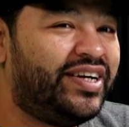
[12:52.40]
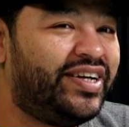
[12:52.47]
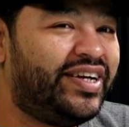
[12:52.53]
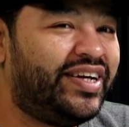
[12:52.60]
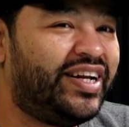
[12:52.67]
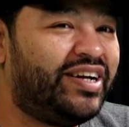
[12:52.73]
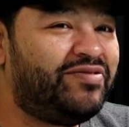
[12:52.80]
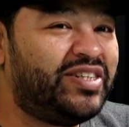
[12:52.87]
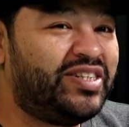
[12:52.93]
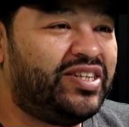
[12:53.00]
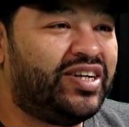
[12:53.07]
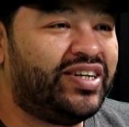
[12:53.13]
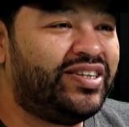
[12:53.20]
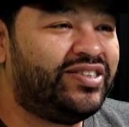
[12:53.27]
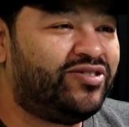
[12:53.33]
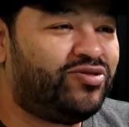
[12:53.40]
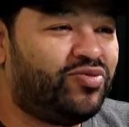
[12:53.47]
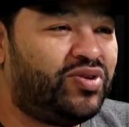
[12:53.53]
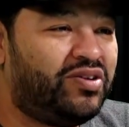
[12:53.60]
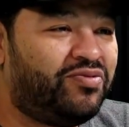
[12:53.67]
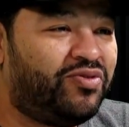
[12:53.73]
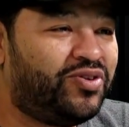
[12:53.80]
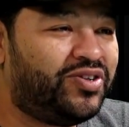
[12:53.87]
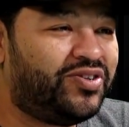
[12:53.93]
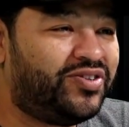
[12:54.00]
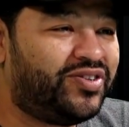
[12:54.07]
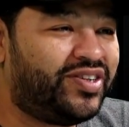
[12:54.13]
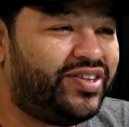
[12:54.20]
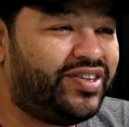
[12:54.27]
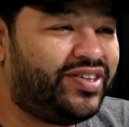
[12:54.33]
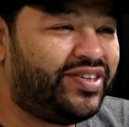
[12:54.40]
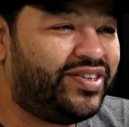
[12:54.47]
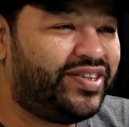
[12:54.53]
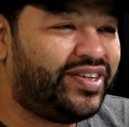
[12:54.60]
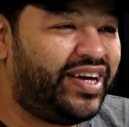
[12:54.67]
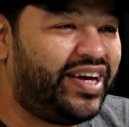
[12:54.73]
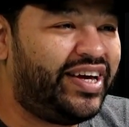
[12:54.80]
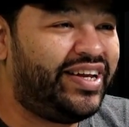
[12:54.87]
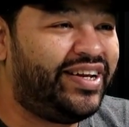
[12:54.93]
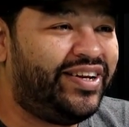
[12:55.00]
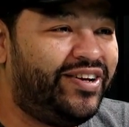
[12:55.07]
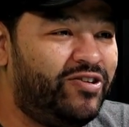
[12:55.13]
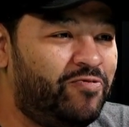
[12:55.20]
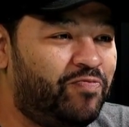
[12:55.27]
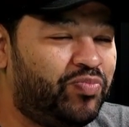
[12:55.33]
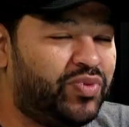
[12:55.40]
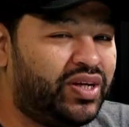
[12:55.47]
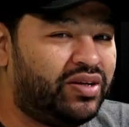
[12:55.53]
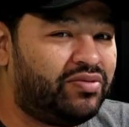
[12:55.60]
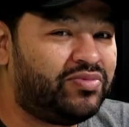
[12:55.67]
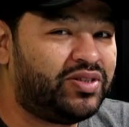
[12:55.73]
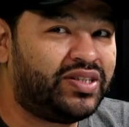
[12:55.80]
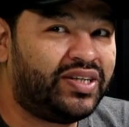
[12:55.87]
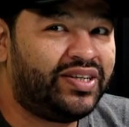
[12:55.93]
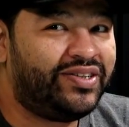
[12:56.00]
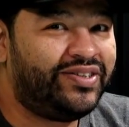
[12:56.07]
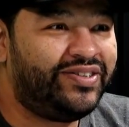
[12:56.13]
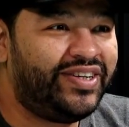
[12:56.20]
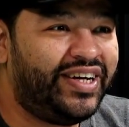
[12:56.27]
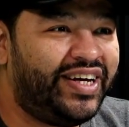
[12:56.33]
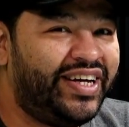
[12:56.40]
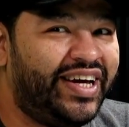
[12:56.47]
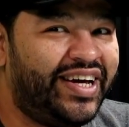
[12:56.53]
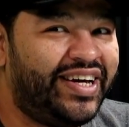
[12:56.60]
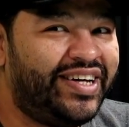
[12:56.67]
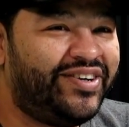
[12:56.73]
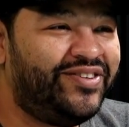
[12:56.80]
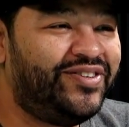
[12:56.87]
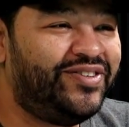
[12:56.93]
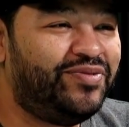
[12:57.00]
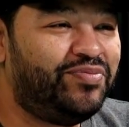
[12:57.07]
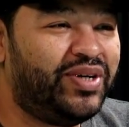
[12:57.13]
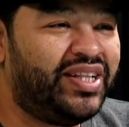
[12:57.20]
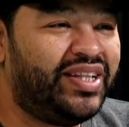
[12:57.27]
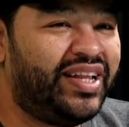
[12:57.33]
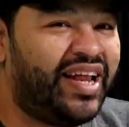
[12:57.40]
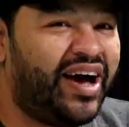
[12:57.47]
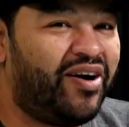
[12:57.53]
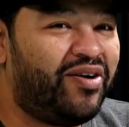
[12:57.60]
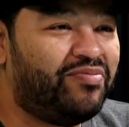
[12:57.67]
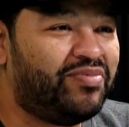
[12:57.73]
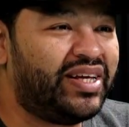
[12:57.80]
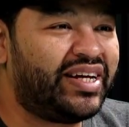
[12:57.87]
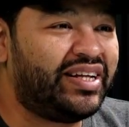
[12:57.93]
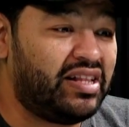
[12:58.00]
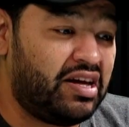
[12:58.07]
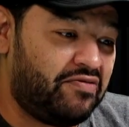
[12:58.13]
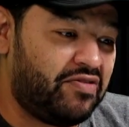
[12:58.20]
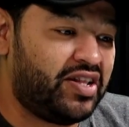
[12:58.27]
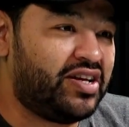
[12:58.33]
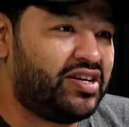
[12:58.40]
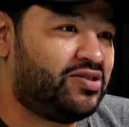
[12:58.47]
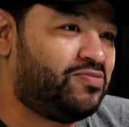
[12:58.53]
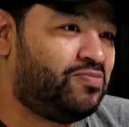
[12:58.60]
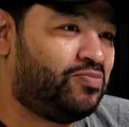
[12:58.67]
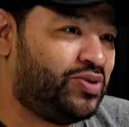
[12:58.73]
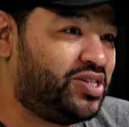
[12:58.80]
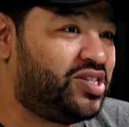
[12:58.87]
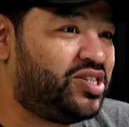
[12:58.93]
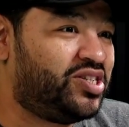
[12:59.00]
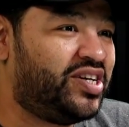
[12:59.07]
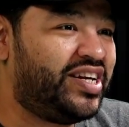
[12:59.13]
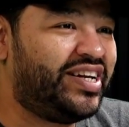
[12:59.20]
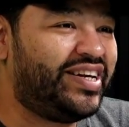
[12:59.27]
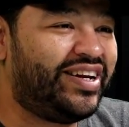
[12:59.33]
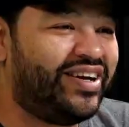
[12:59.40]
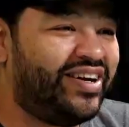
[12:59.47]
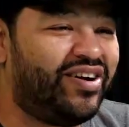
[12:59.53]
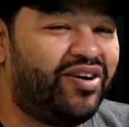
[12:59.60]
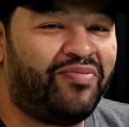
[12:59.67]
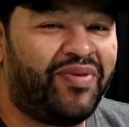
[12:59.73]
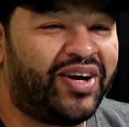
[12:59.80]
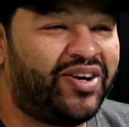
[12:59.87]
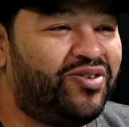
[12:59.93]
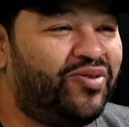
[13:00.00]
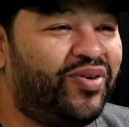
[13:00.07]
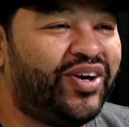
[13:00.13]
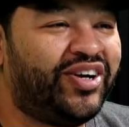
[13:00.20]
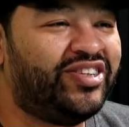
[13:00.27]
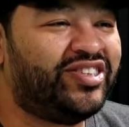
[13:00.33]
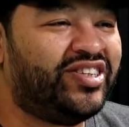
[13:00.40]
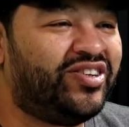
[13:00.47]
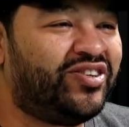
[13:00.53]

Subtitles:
And I'm this young 24-year-old kid. And I'm just like, oh, okay, yeah, cool. But now I'm like leaving this position and all my coworkers in their